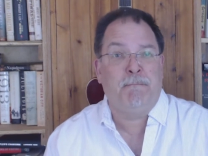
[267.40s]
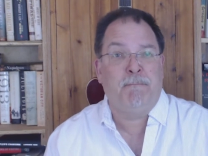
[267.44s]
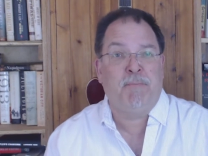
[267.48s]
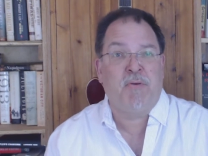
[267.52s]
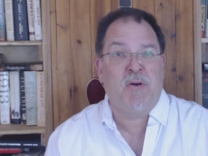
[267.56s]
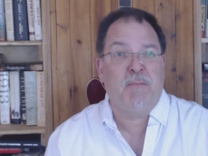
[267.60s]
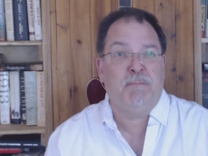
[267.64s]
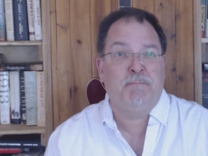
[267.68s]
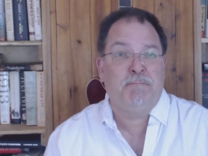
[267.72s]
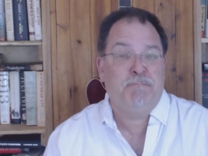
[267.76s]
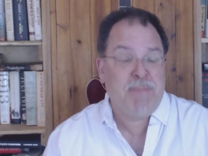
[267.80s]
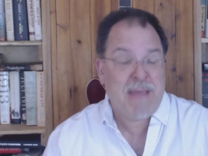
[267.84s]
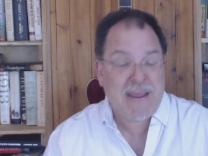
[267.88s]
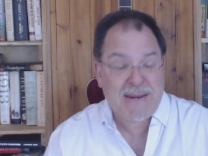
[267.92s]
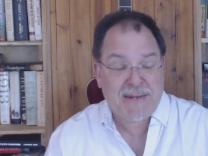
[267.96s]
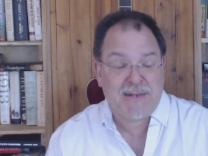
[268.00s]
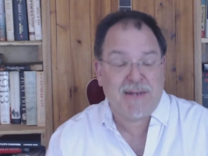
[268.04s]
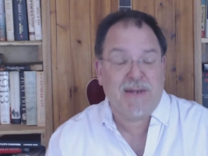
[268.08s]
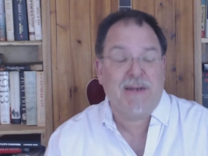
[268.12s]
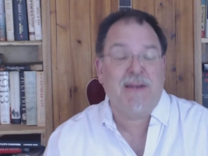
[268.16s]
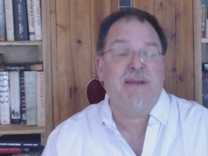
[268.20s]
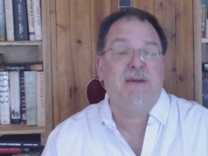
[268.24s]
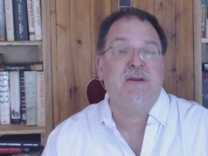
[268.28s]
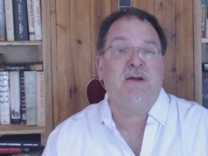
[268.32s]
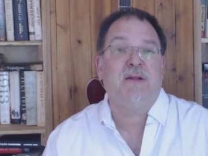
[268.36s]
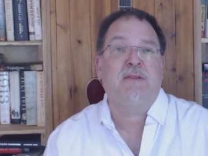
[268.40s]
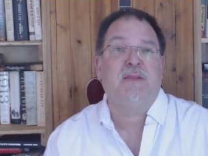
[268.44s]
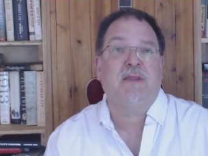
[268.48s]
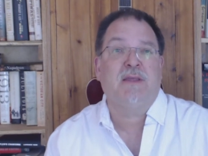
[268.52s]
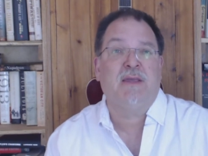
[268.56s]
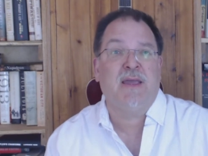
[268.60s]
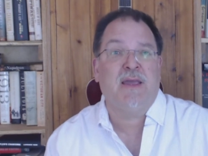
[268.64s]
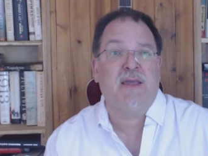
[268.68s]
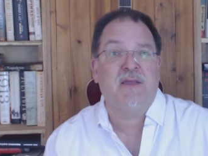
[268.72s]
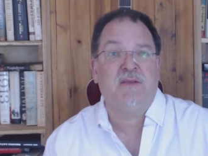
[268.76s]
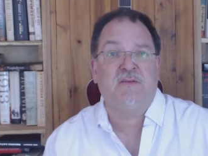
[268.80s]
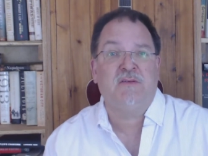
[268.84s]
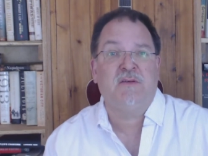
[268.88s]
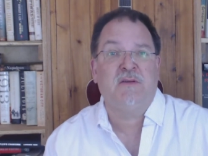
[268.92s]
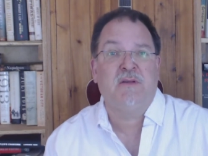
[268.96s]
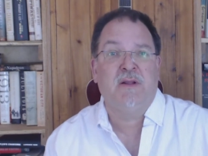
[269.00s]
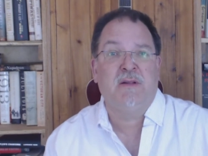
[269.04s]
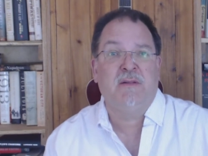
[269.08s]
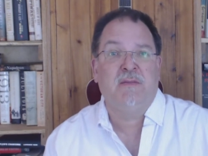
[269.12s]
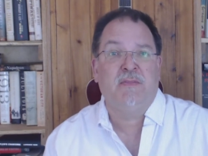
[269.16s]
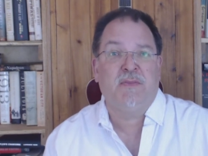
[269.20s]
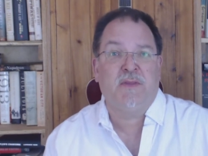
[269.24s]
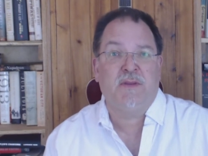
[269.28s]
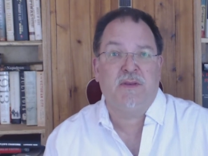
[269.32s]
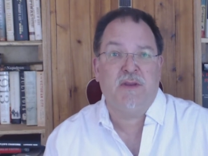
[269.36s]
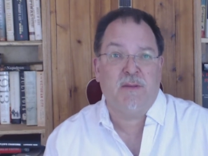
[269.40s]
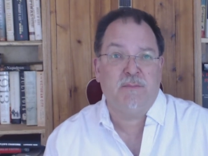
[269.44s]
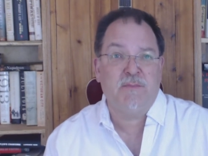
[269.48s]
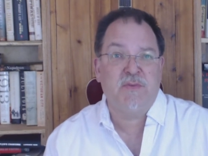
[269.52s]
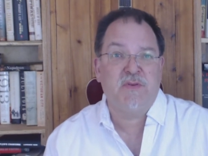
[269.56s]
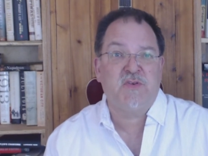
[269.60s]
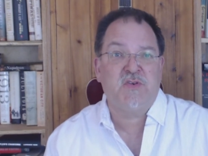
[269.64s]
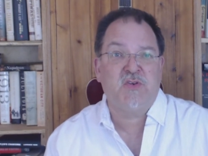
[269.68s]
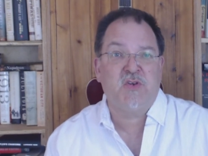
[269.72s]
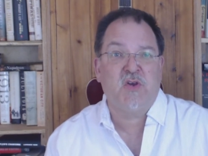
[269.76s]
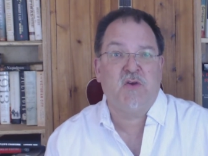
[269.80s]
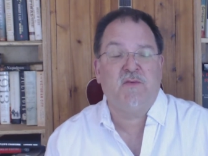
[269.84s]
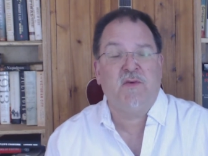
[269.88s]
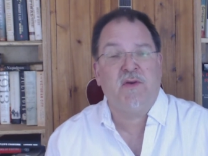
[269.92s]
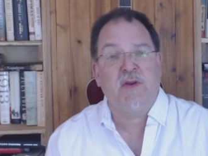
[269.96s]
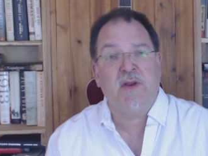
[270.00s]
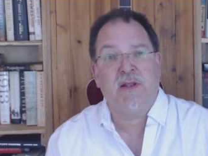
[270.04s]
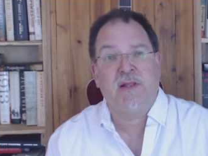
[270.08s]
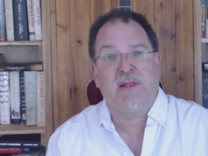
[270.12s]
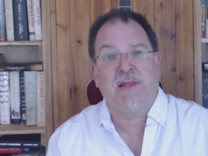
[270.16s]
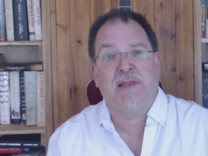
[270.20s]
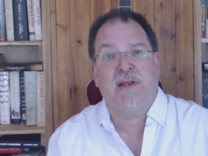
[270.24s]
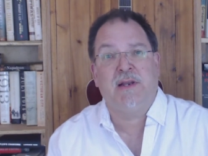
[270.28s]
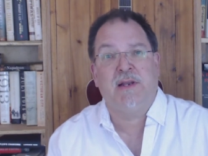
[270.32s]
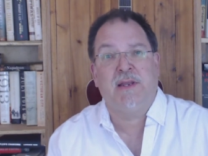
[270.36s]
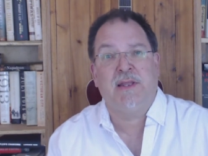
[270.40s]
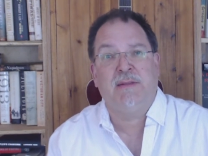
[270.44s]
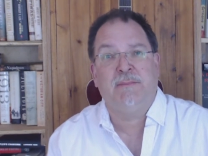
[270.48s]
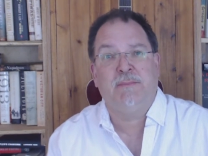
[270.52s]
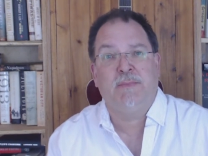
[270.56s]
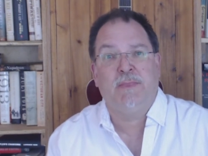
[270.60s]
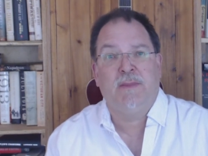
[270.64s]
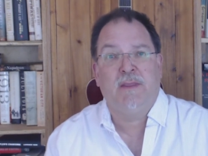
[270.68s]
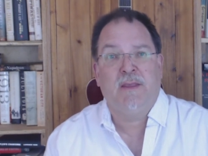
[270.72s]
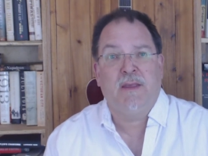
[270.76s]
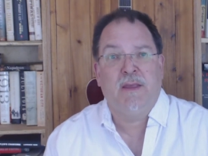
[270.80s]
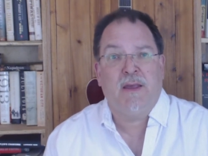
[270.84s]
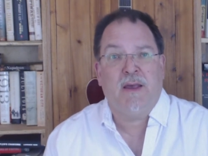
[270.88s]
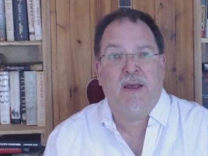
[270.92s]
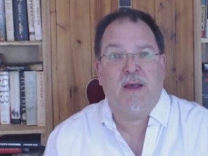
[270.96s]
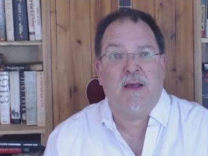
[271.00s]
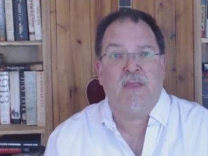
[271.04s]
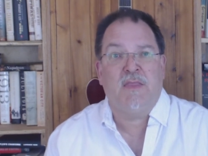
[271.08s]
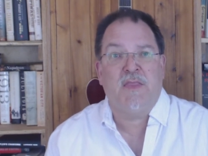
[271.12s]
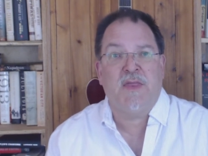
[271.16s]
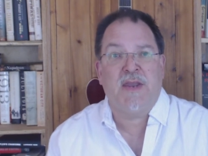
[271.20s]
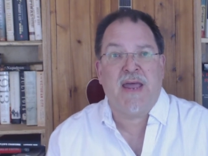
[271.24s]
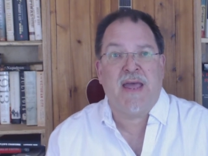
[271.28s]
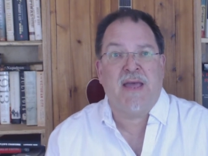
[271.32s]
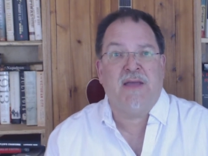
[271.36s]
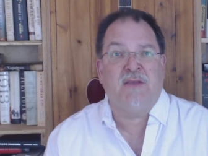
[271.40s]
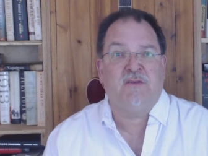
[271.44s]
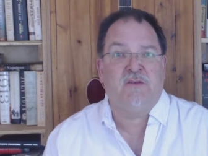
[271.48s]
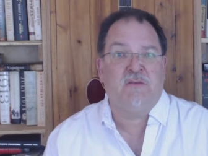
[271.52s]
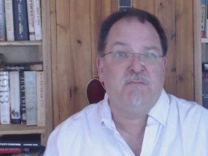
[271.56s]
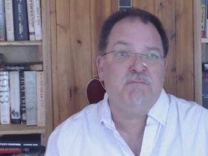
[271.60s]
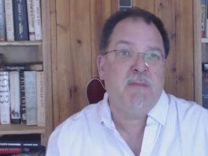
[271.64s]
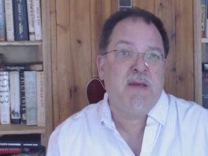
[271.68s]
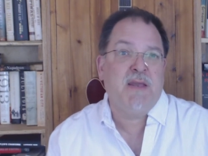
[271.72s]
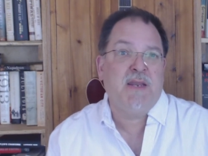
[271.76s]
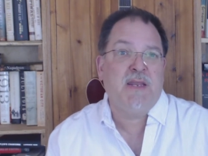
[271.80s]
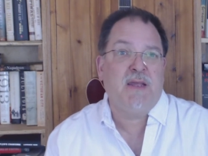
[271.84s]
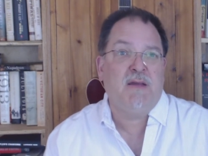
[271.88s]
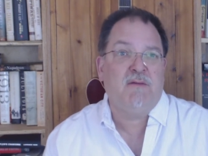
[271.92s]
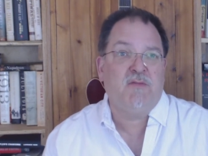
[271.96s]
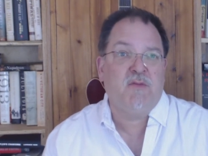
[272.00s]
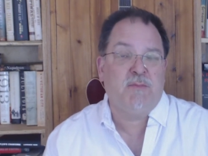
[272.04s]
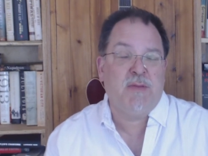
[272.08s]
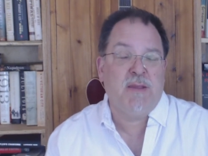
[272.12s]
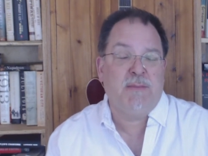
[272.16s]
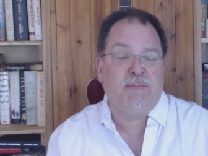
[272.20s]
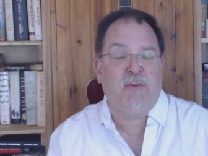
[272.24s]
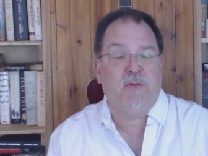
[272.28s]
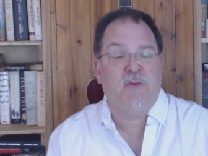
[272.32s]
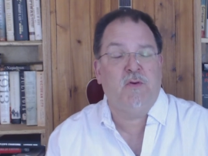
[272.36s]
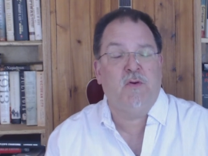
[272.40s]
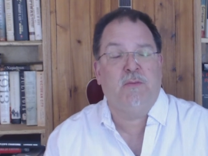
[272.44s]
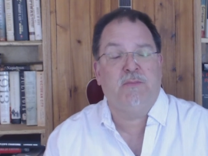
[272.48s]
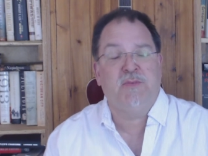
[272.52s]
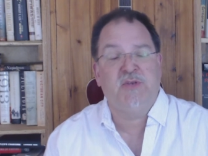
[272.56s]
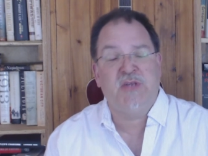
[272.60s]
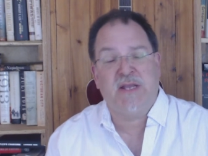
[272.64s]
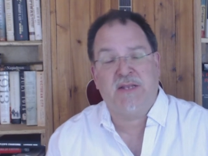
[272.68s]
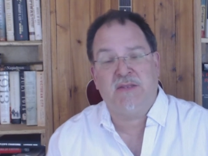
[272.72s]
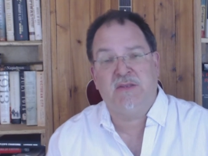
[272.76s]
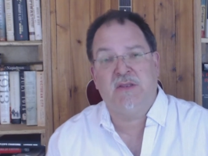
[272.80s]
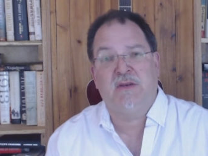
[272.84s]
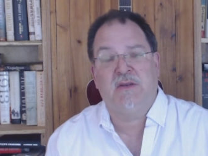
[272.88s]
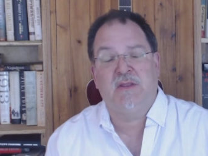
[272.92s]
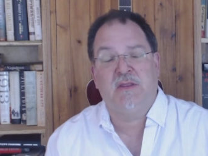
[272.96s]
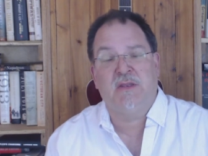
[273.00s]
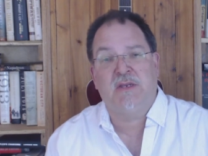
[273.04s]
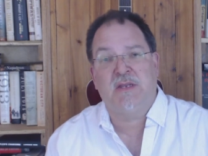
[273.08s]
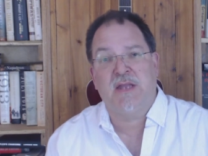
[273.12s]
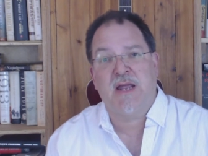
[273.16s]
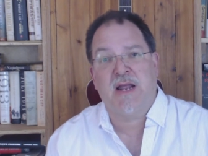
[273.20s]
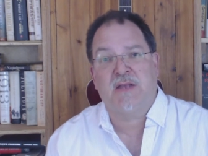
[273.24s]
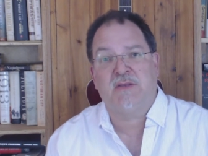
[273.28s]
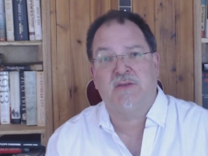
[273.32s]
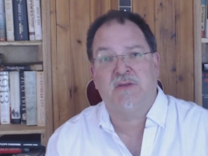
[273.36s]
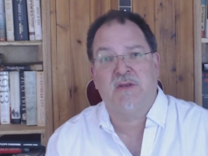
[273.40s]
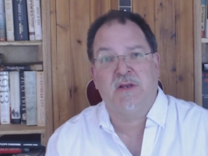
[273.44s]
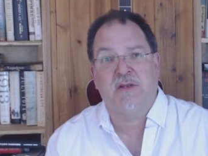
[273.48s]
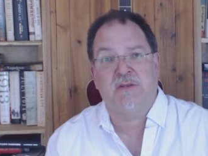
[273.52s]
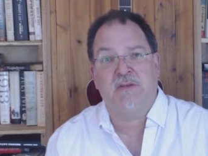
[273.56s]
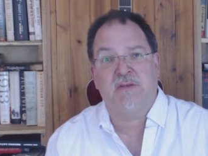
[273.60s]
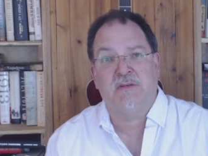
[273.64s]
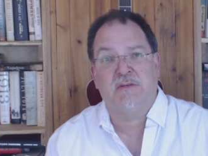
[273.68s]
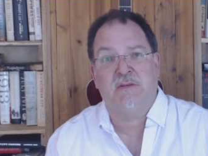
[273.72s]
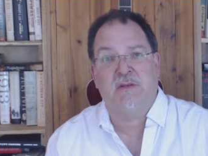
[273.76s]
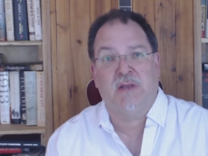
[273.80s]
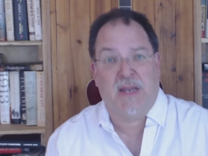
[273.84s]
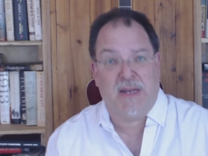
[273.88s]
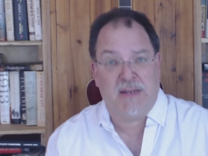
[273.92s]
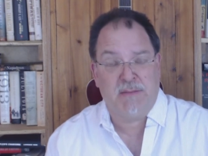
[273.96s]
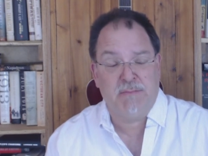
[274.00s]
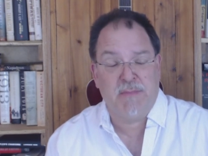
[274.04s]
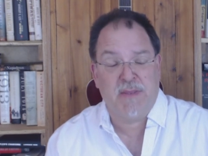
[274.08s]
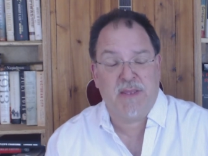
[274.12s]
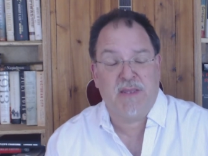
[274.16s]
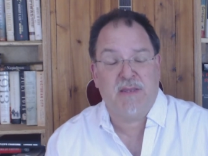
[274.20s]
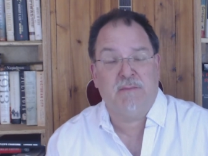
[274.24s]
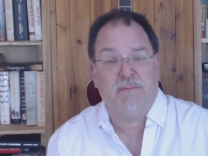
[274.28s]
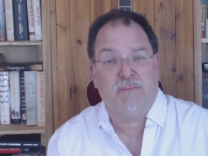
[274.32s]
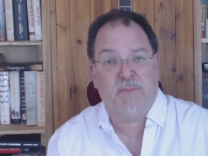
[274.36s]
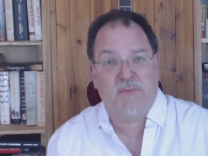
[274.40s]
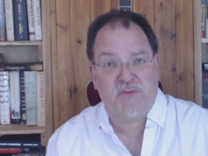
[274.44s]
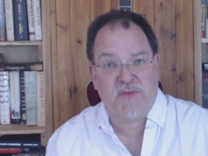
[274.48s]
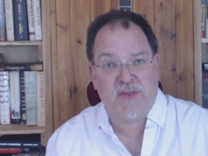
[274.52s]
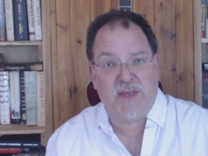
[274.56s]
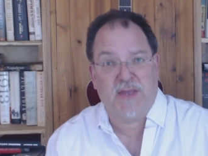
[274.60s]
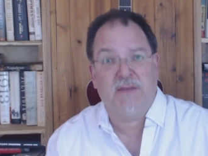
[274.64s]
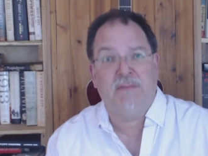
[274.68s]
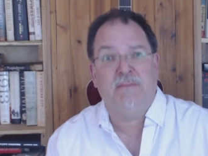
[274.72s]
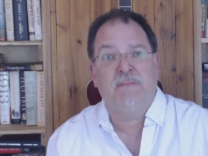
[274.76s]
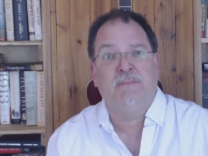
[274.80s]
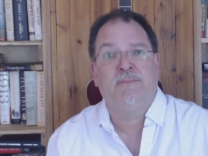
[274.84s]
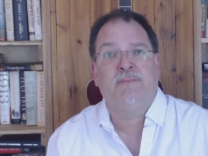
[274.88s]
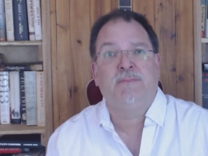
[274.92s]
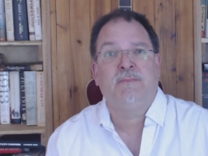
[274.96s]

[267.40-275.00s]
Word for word: pr patently not the case. The numbers show very clearly uh, that, as many of the people who objected to the tax cuts, like me, said,